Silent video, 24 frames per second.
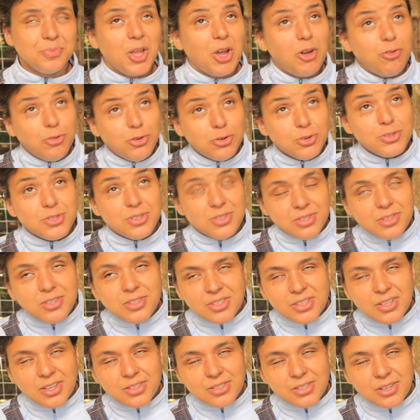Of course, the
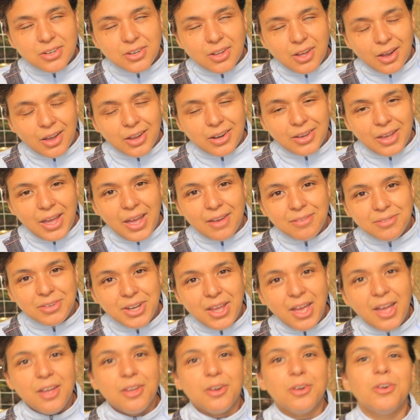sons are not going to have an
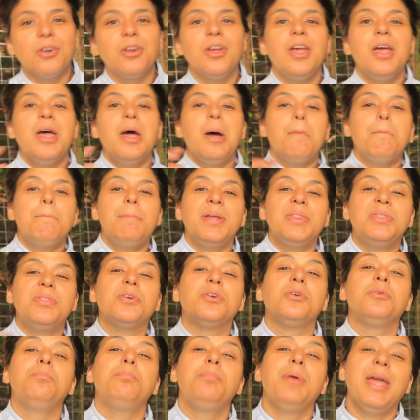udder, but
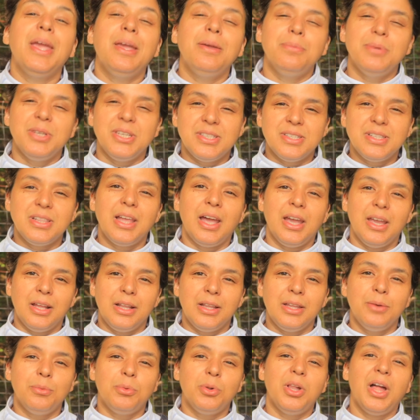their babies
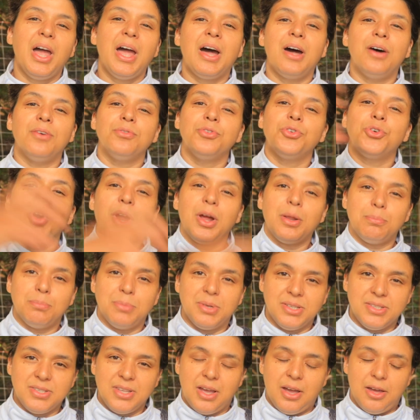likely will have
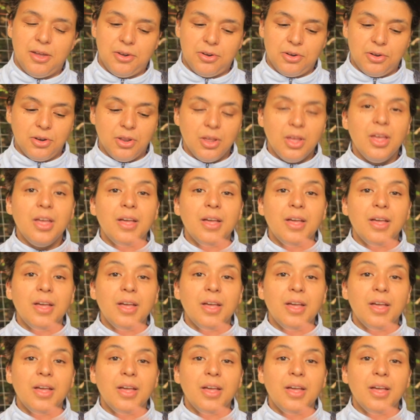grandma's udder.